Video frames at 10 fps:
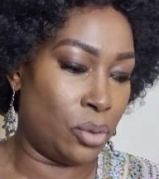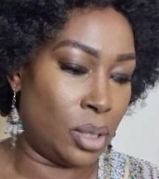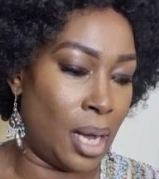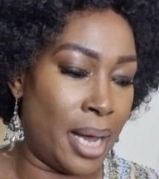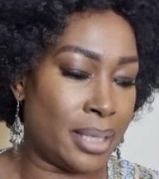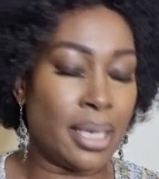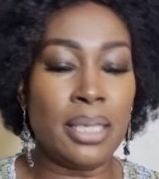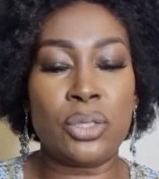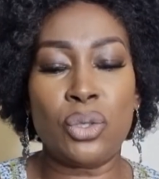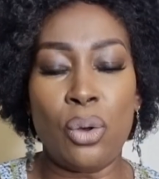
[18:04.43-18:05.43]
guys.
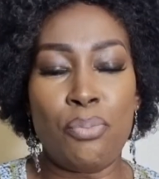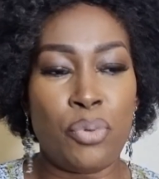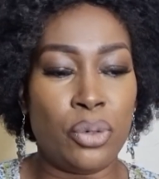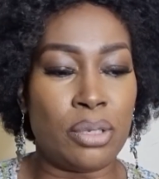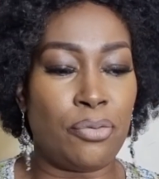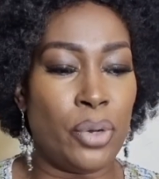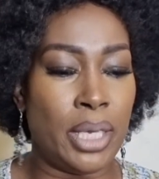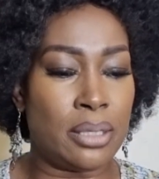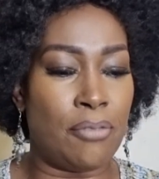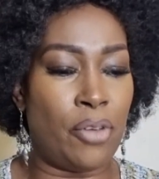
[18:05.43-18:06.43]
It's so beautiful.
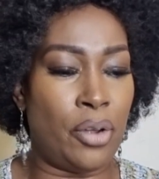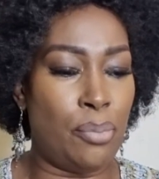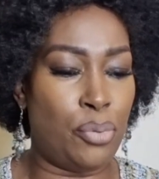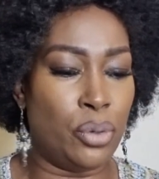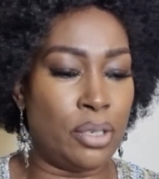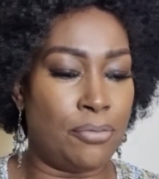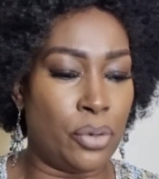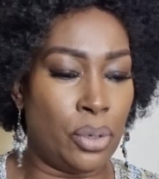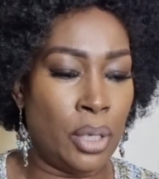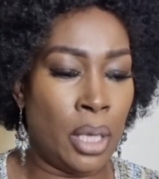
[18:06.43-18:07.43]
It's a very beautiful